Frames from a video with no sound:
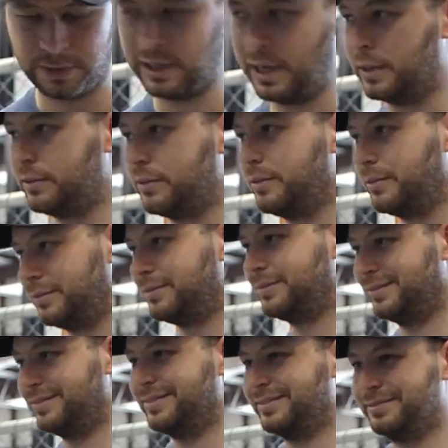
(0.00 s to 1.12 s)

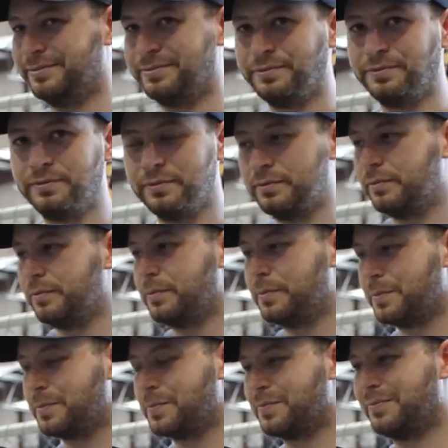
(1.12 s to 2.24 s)

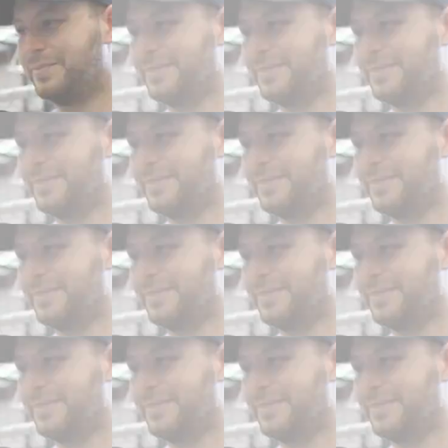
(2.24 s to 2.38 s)
(not speaking)